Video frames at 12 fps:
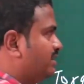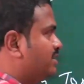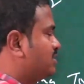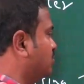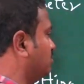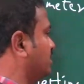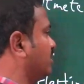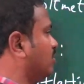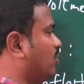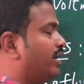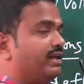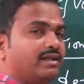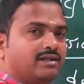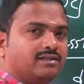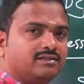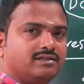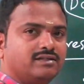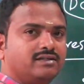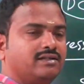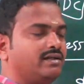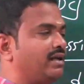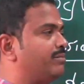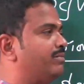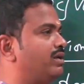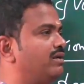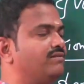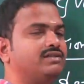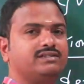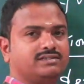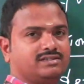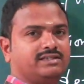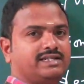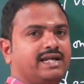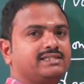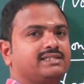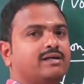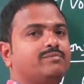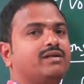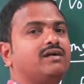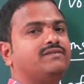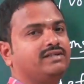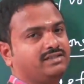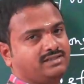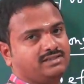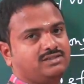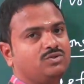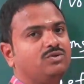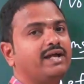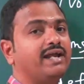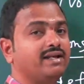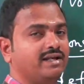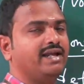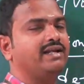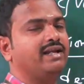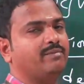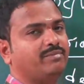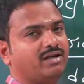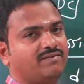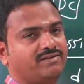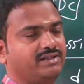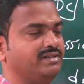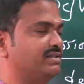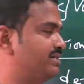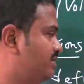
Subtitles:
So the coil number of turns, it has number of turns. So N number of turns.